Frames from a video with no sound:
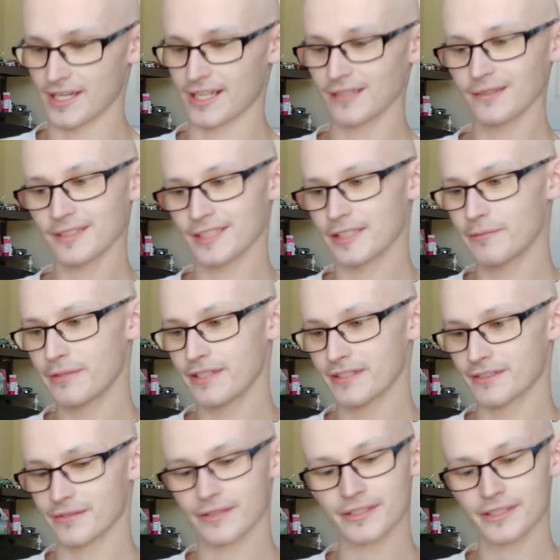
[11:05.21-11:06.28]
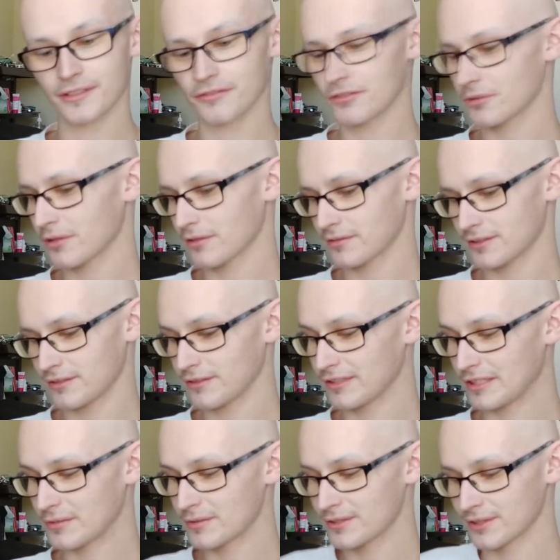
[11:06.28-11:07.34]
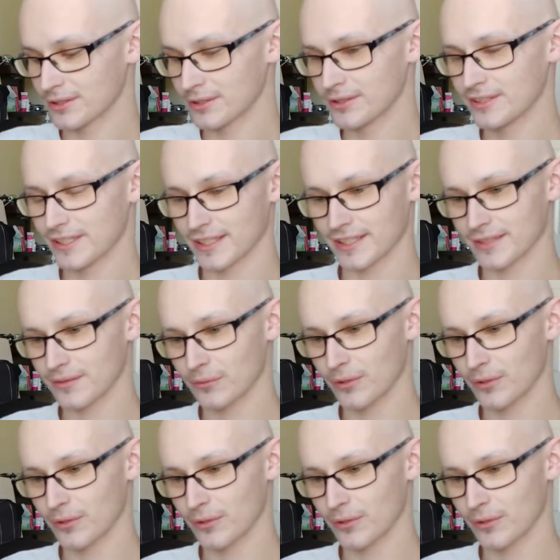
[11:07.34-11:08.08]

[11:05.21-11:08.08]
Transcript: I don't see PS3 stuff too often. This was literally like